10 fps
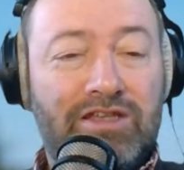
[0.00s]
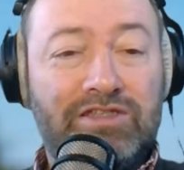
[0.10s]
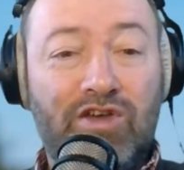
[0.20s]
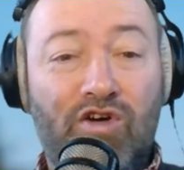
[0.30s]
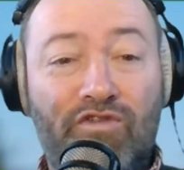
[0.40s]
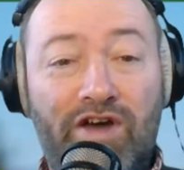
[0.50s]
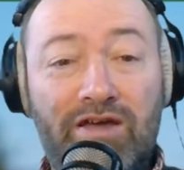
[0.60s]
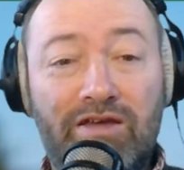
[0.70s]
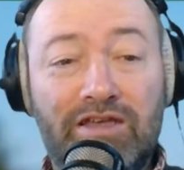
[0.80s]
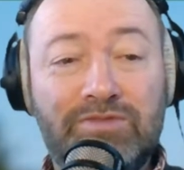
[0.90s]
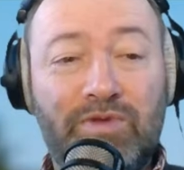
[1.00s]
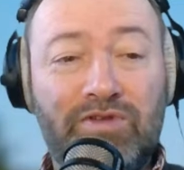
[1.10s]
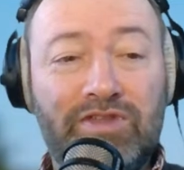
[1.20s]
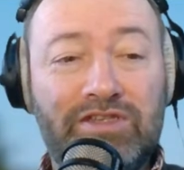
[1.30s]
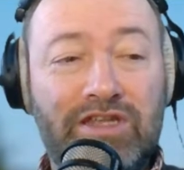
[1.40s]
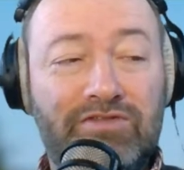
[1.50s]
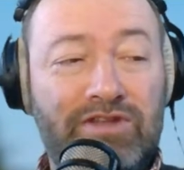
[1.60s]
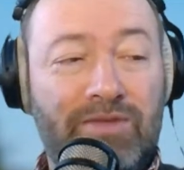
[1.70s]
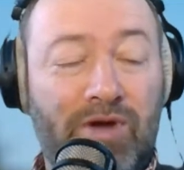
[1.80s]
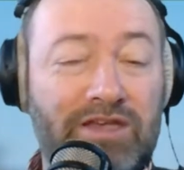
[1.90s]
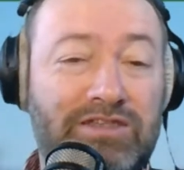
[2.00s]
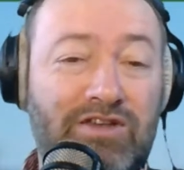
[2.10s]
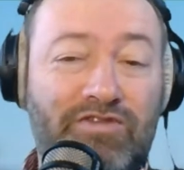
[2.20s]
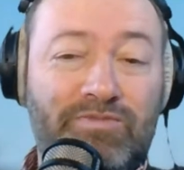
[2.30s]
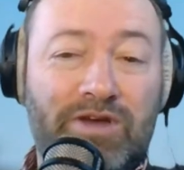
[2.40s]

Silver has been on the agenda, isn't it? Buy silver.